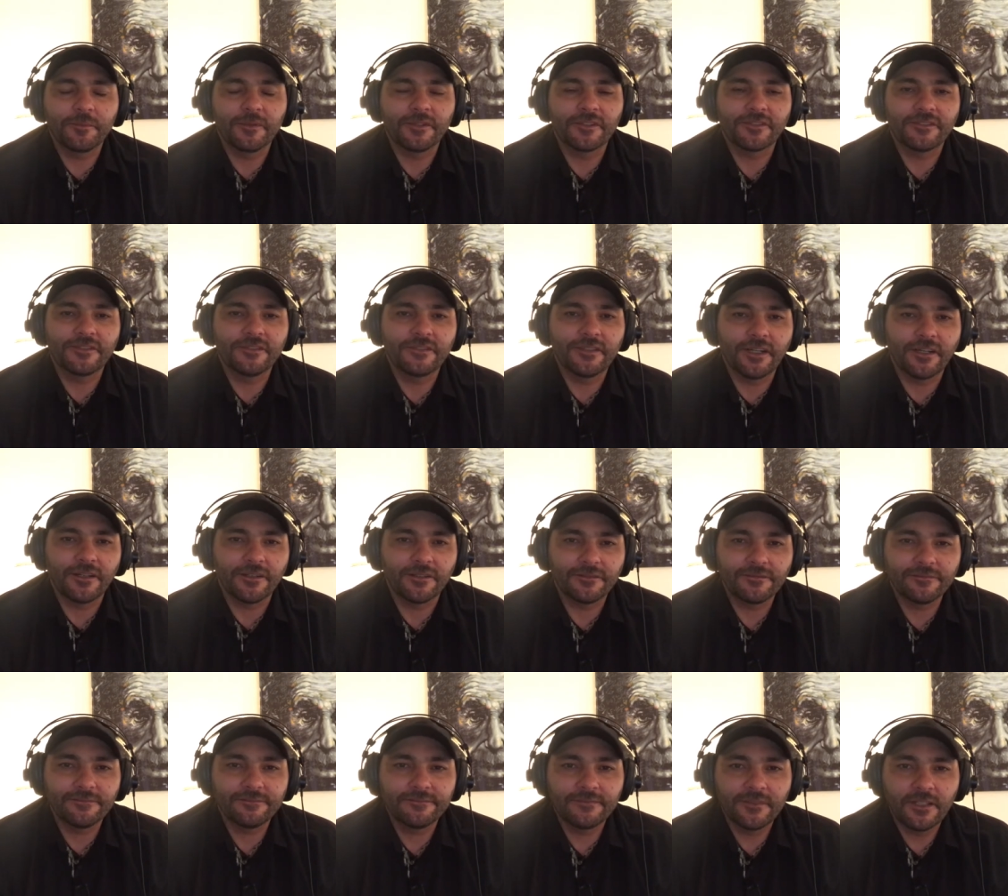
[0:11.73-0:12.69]
books don't.
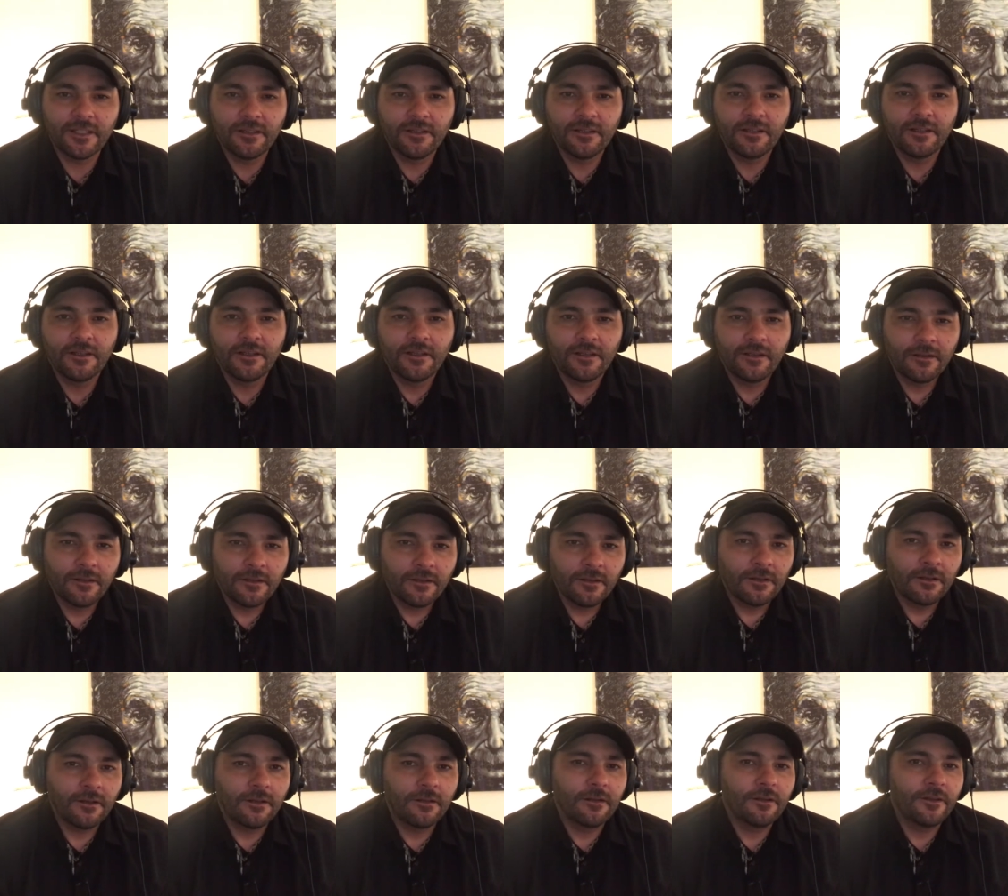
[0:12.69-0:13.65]

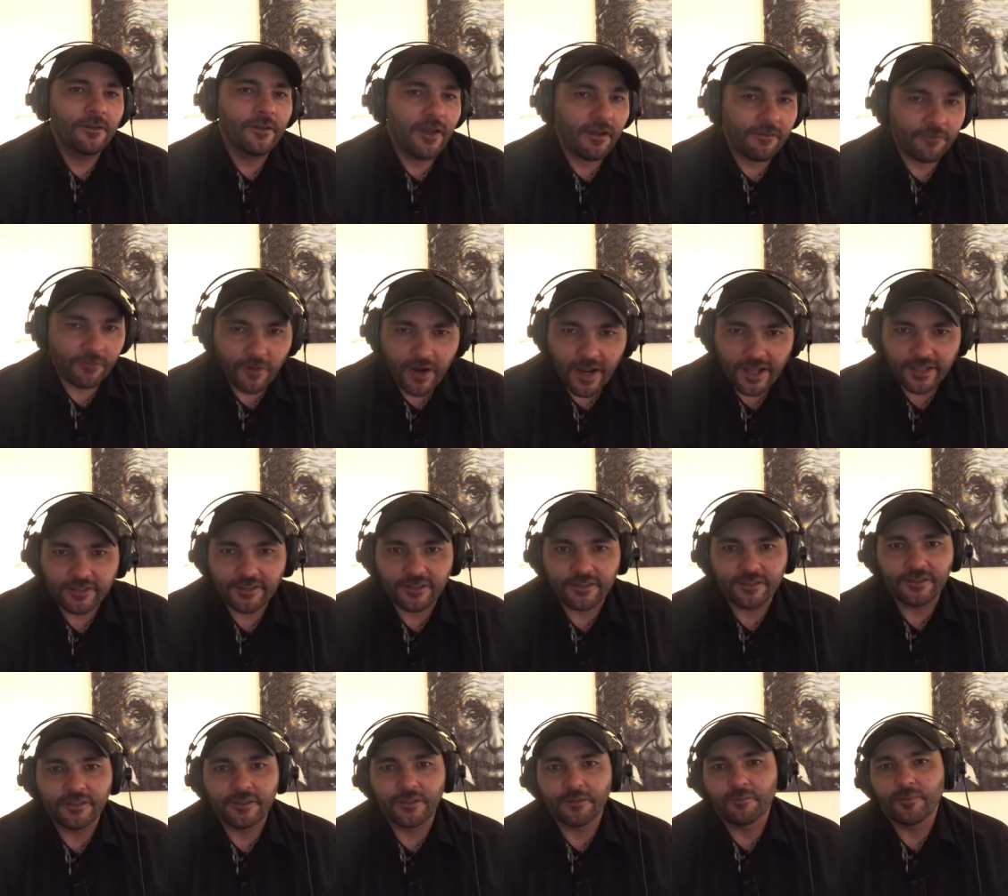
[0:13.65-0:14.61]
You have rights
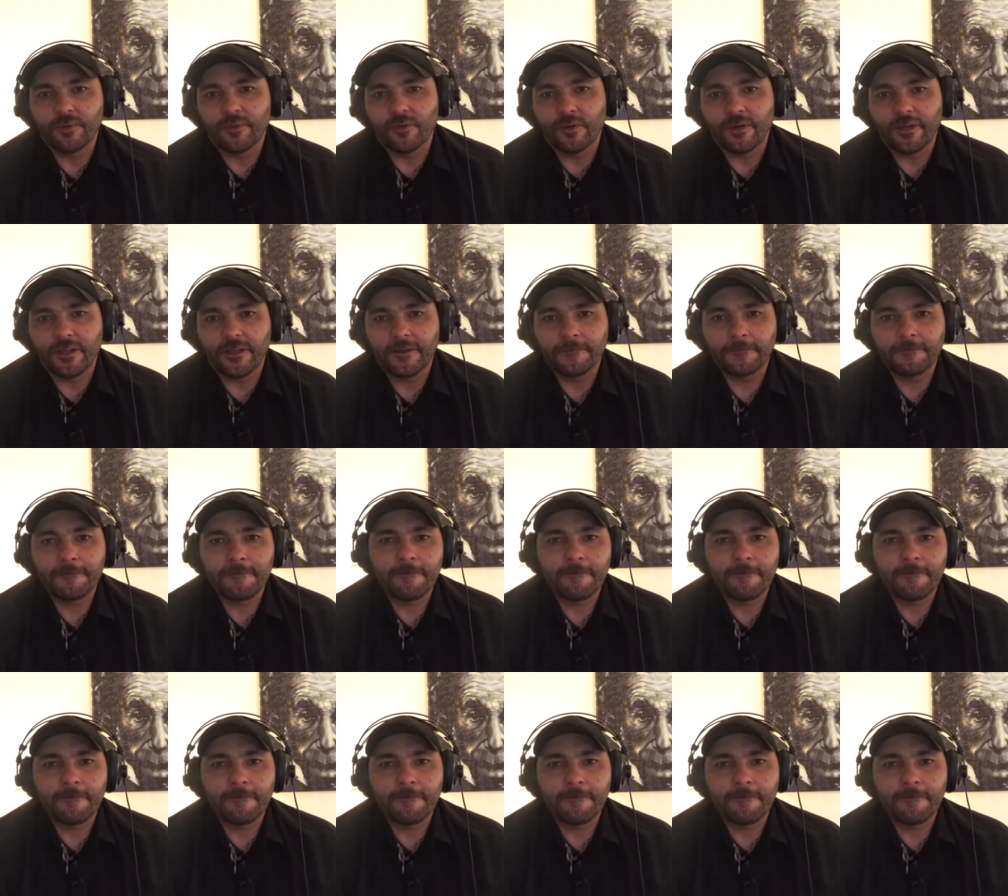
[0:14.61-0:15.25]
as an employee.